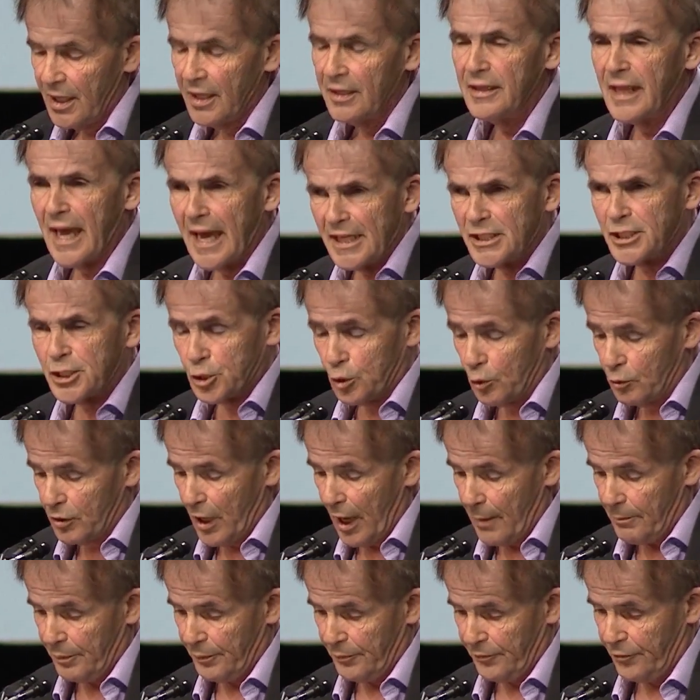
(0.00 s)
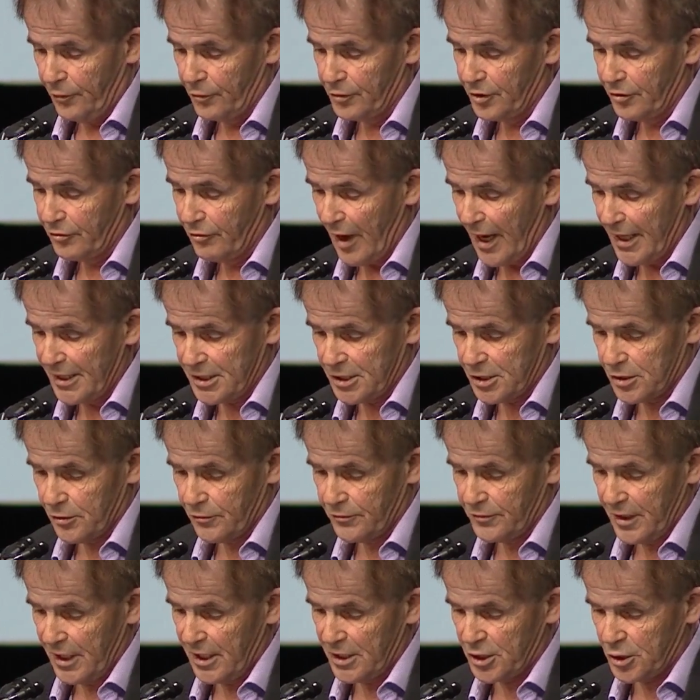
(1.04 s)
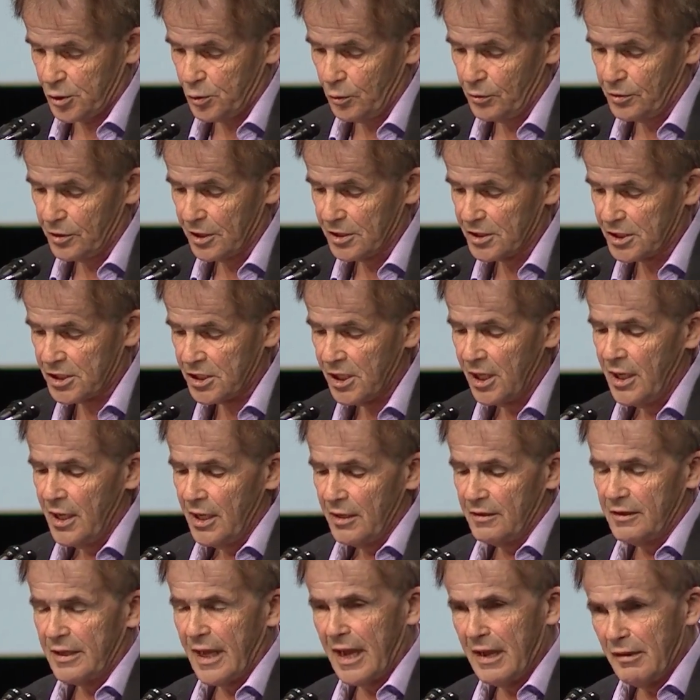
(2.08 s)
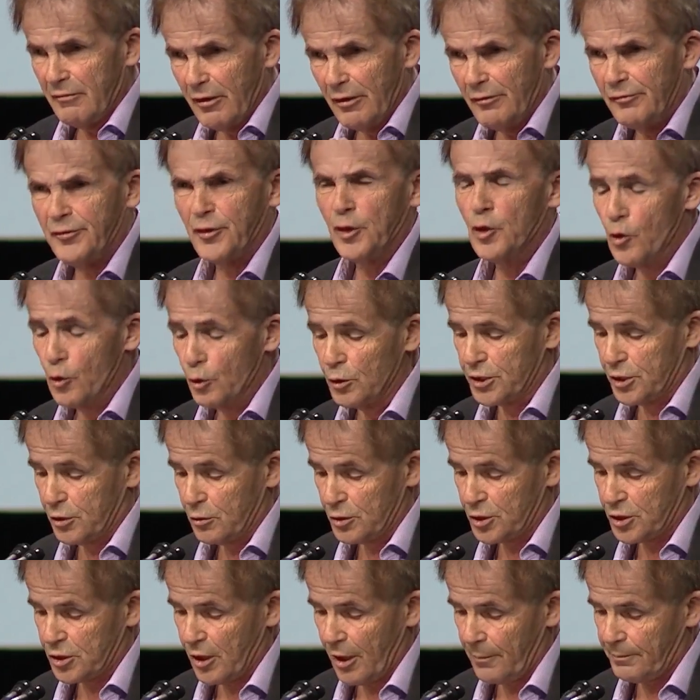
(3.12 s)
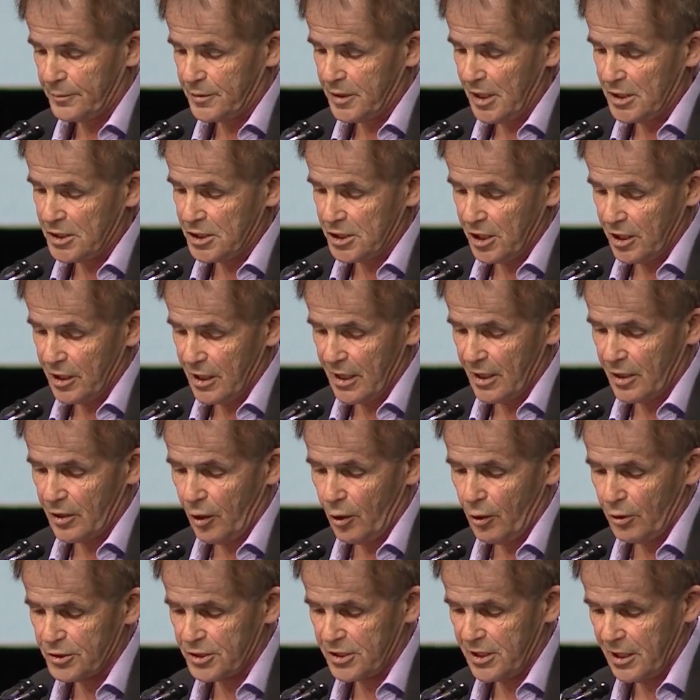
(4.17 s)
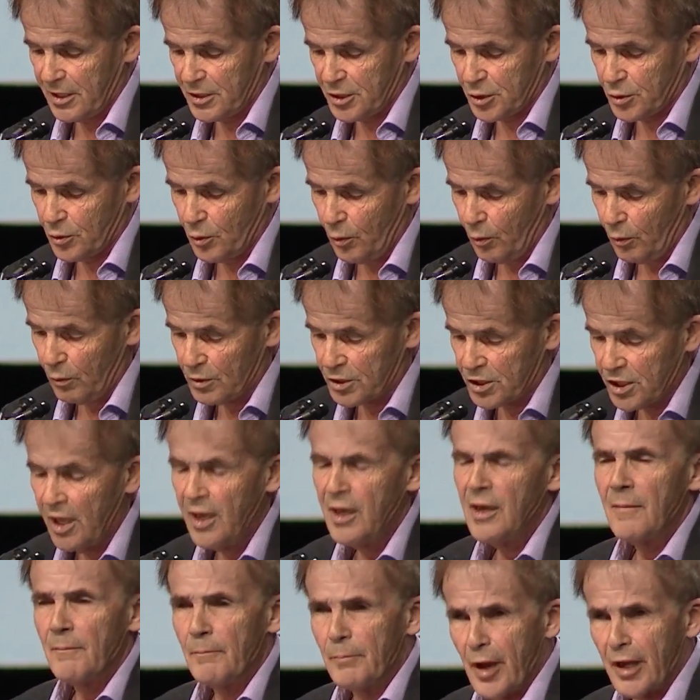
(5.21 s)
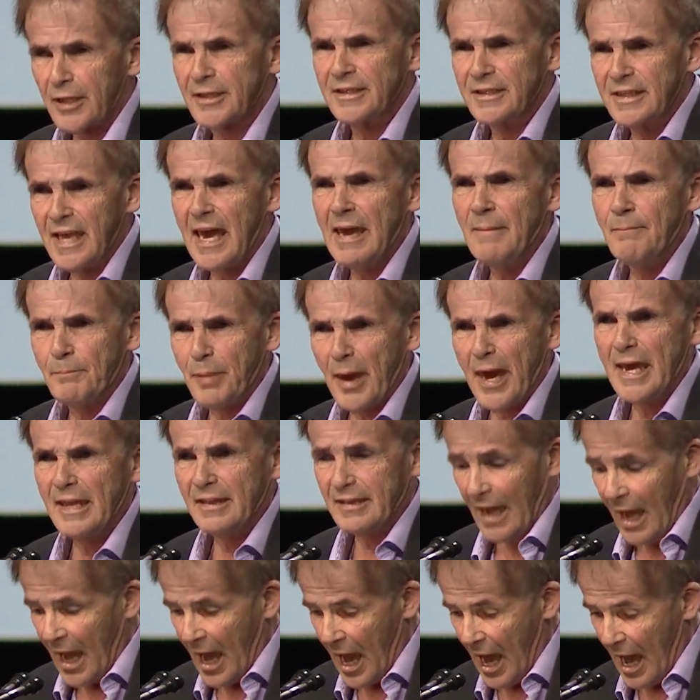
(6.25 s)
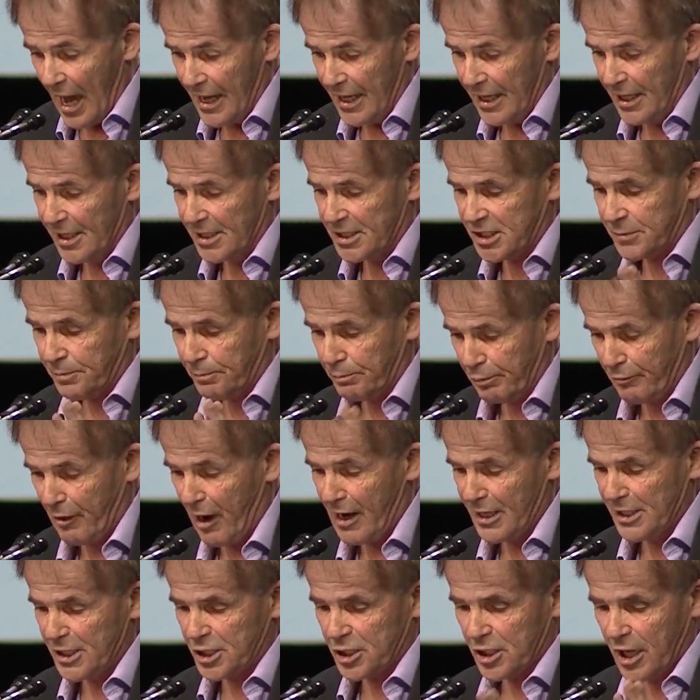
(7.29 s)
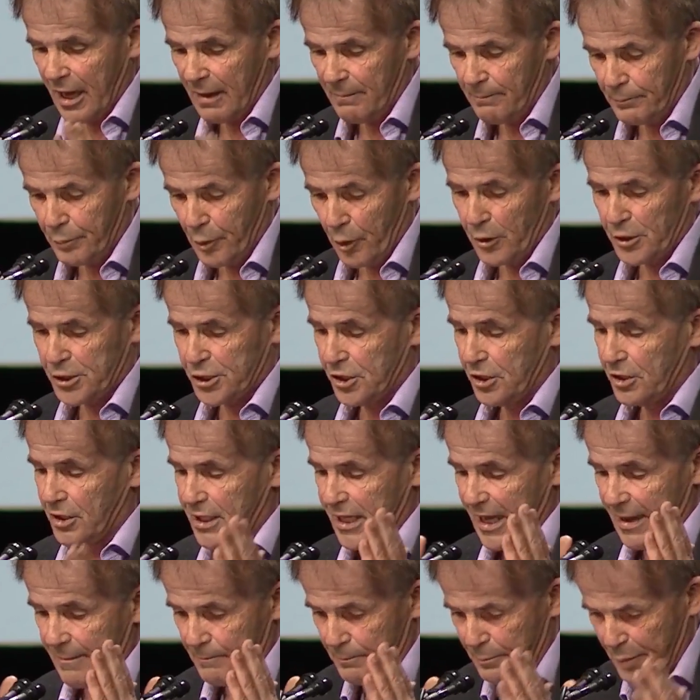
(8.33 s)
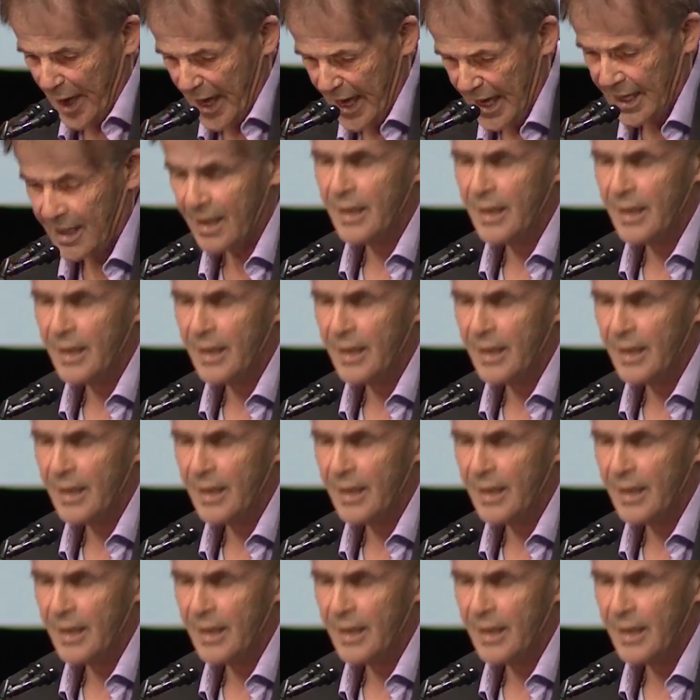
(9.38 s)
They stood up for the rights of their students. They refused to stop teaching and close their schools, but they paid the highest price a person can pay.